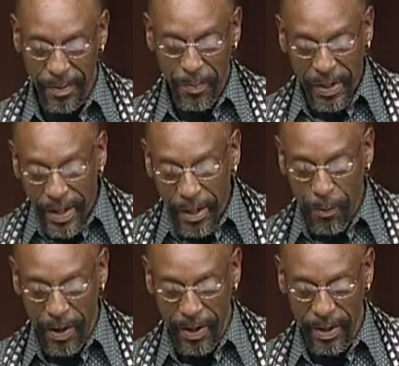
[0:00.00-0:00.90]
But
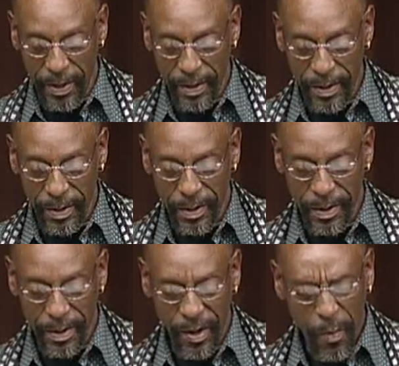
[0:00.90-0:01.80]
anyway,
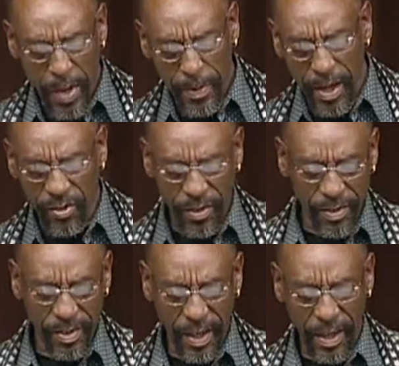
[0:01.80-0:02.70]
or maybe I should
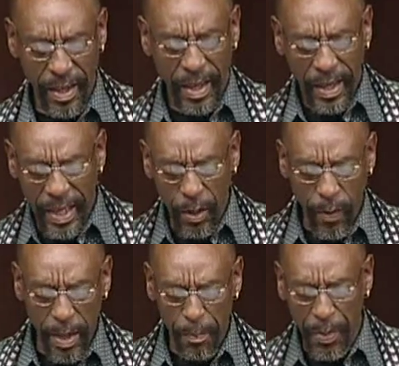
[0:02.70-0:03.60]
say
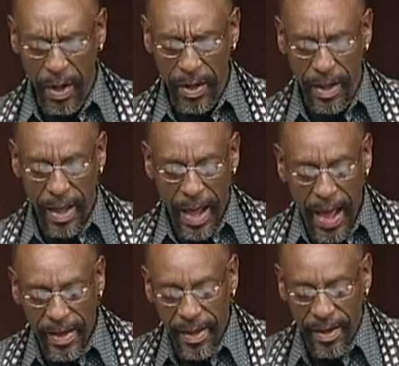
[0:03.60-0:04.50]
anyway, but
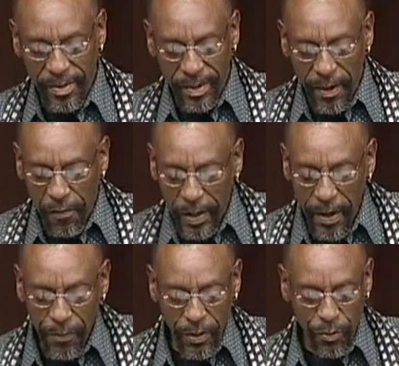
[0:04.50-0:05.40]
I guess if
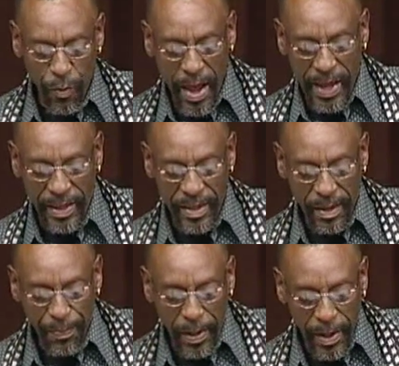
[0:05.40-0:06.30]
left is right
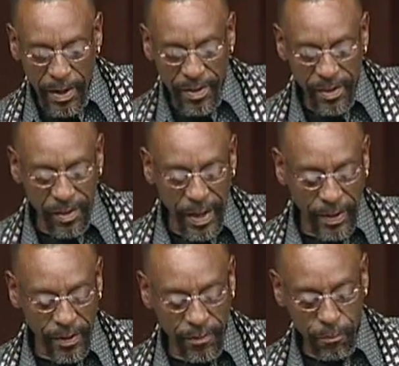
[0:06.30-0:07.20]
in a
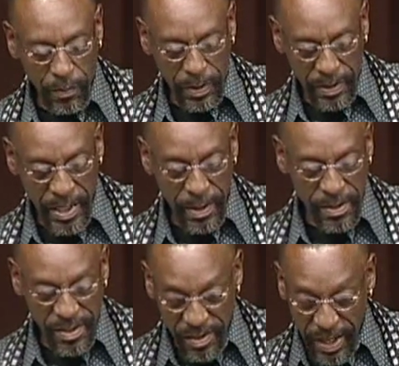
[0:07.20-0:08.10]
dyslexic
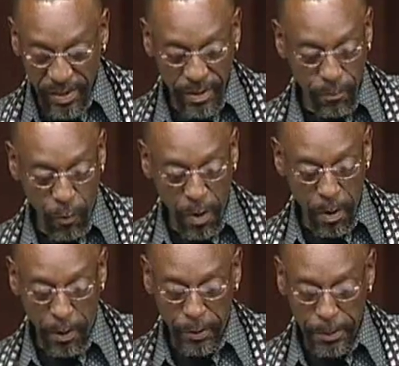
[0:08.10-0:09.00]

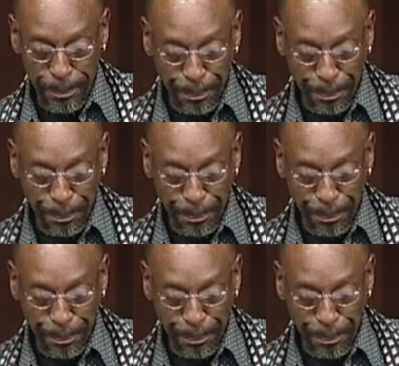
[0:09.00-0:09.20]
world,